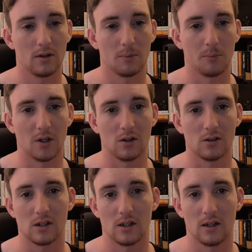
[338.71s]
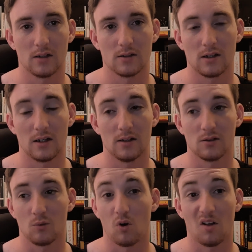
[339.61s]
because it is
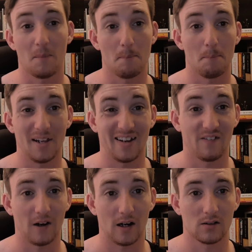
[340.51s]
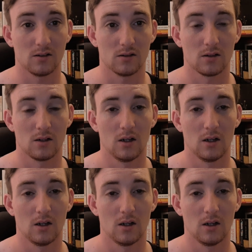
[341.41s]
one of the big factors